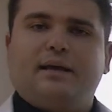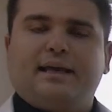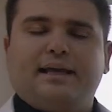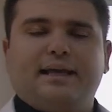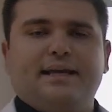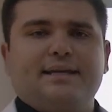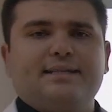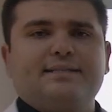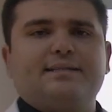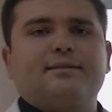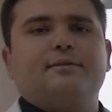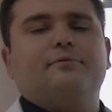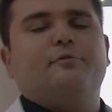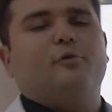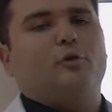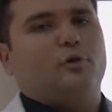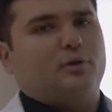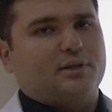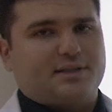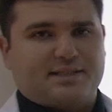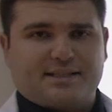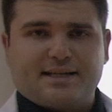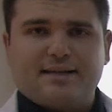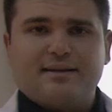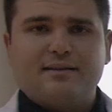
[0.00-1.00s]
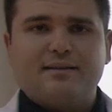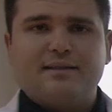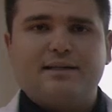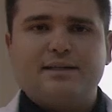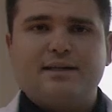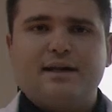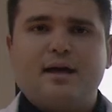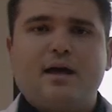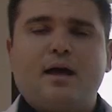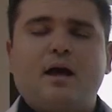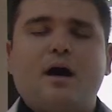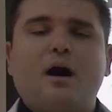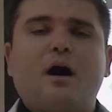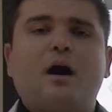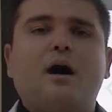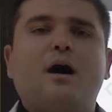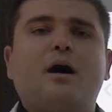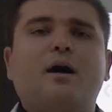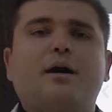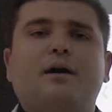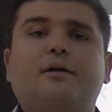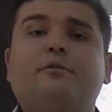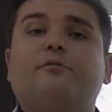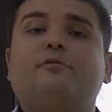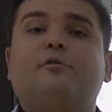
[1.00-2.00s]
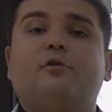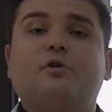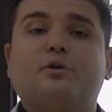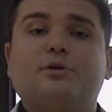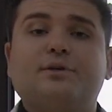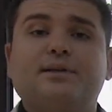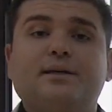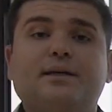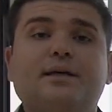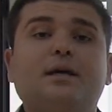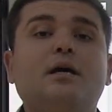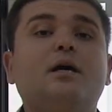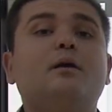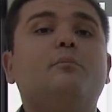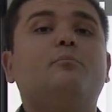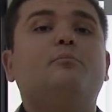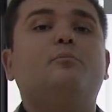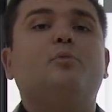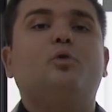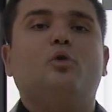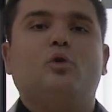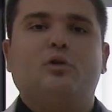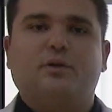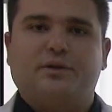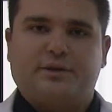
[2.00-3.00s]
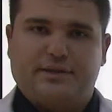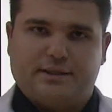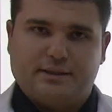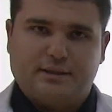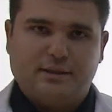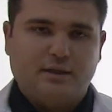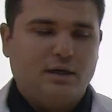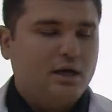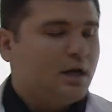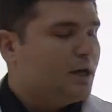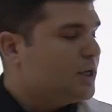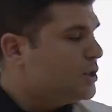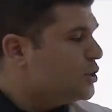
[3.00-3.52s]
Is for the singular, are for the plural.